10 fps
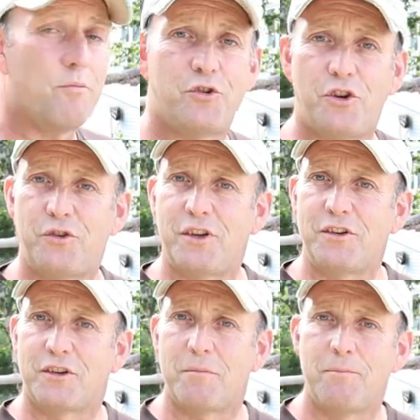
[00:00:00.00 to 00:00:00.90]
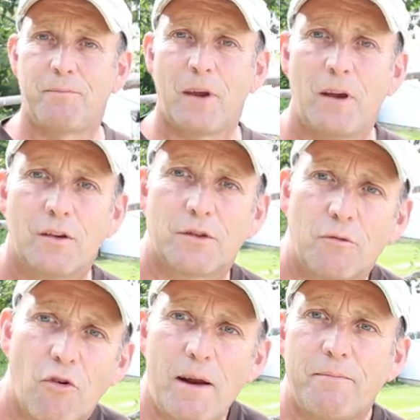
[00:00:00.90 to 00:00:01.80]
producing some
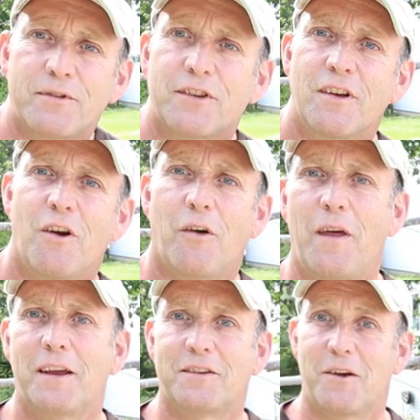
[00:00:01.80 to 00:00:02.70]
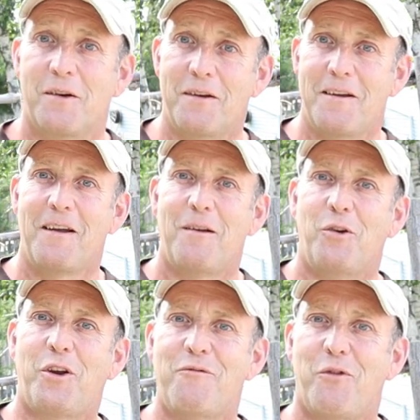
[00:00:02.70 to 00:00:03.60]
some grapes on there. So
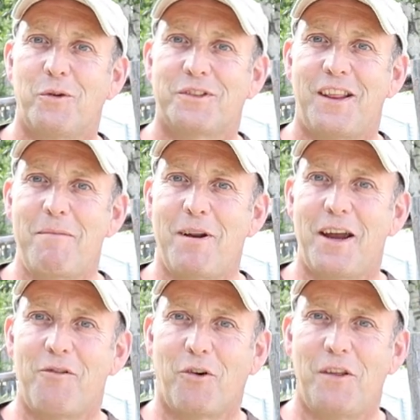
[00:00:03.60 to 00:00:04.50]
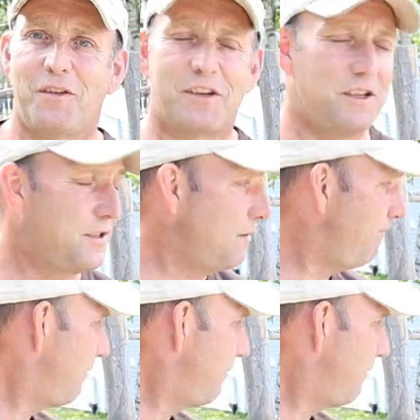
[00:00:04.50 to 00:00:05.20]
looking forward to them later on in the season.